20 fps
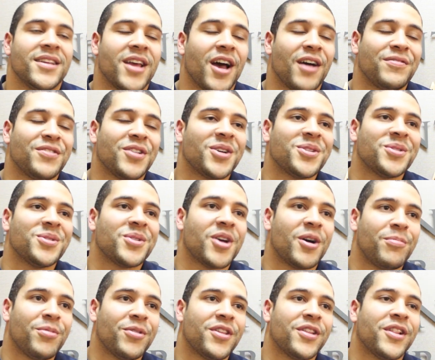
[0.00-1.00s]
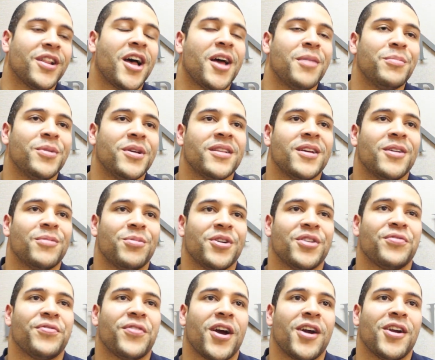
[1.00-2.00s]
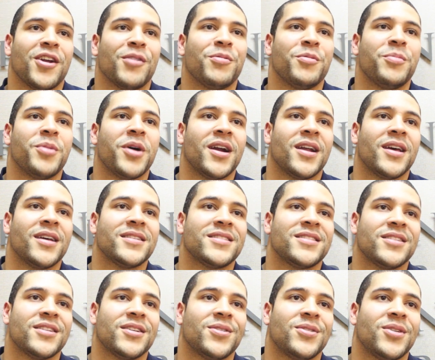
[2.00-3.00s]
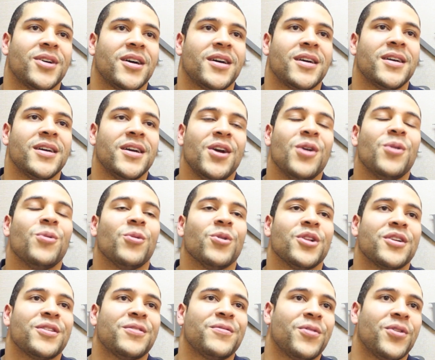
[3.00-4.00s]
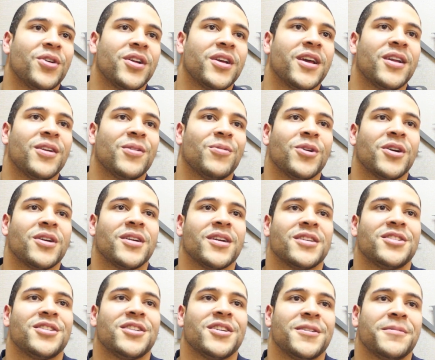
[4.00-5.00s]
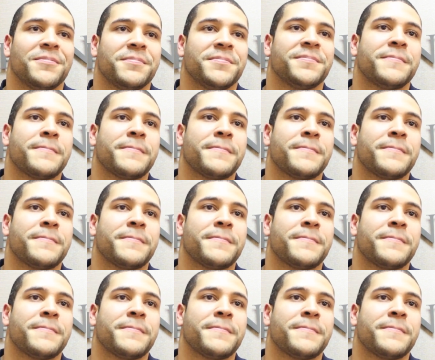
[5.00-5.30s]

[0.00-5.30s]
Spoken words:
Yeah, I've talked to a couple of the linemen. They're pretty fired up about it. So we're looking forward to getting to work next year.